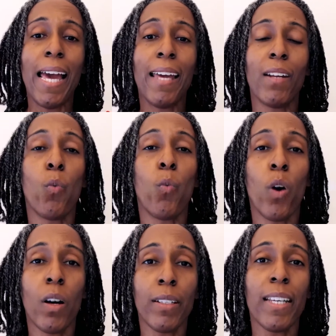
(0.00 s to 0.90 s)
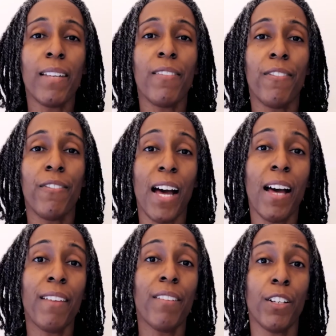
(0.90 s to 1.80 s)
had a 1 in
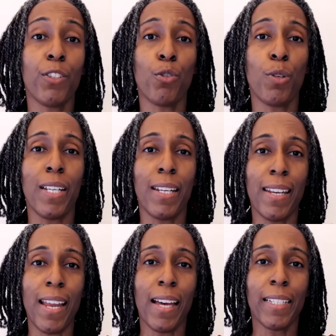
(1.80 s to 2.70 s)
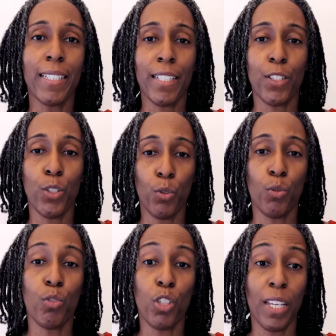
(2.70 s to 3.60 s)

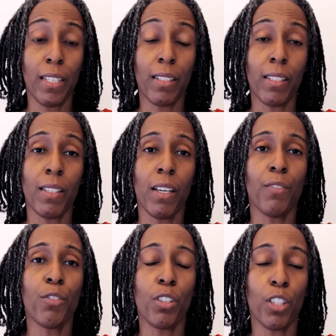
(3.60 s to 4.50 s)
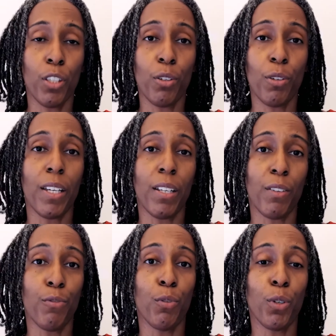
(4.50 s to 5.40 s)
592 chance of securing an
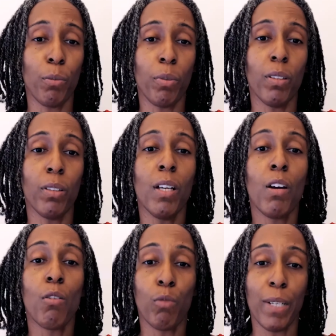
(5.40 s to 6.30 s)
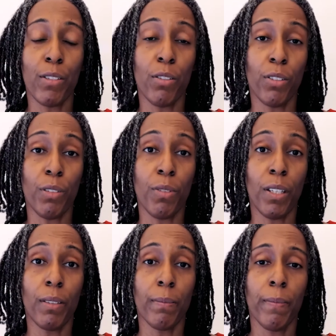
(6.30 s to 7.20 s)
affordable rental
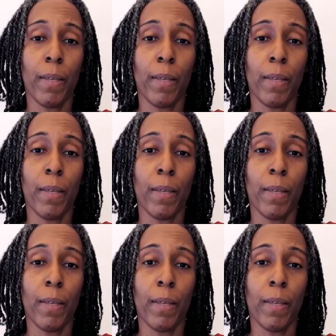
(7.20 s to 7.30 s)
unit.